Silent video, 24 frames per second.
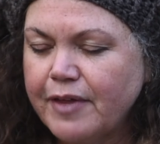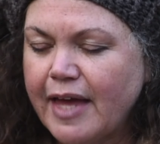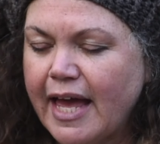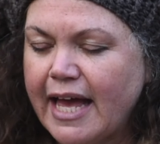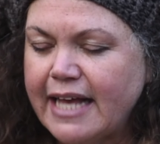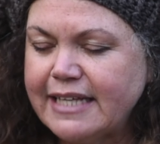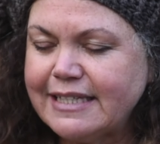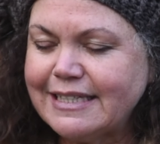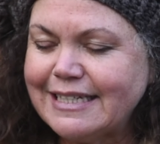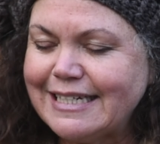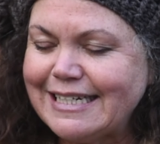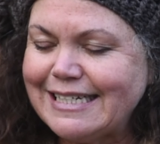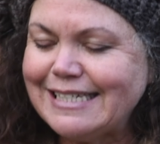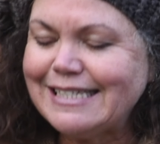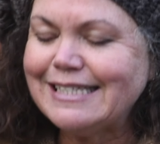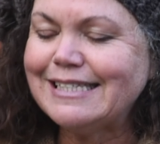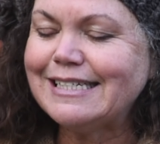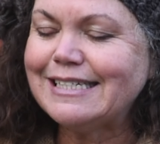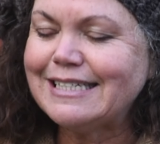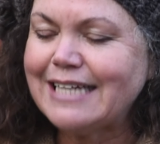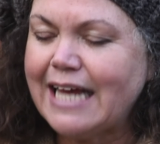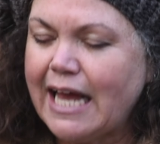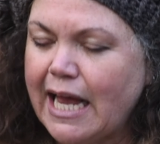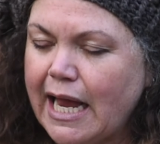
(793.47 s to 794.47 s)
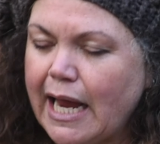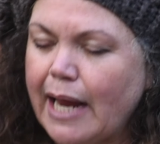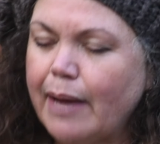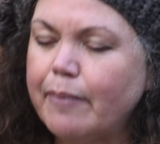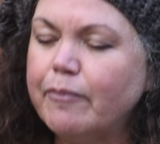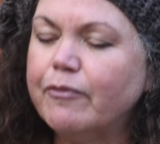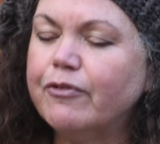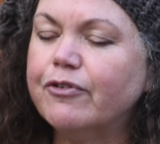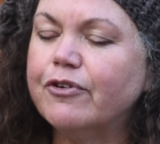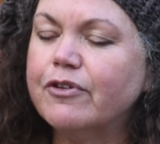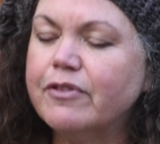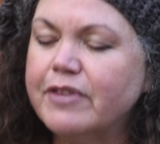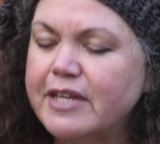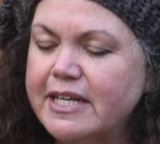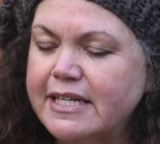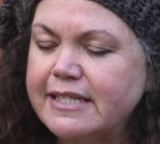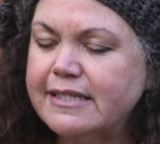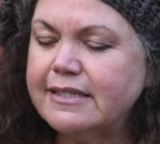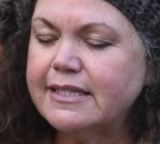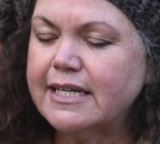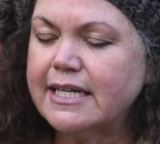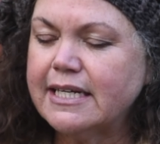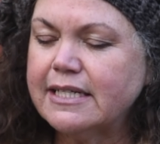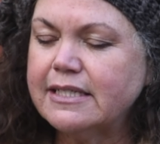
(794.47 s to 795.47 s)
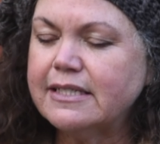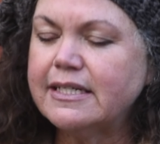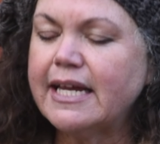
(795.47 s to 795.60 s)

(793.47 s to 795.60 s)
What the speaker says: as it is the time for these things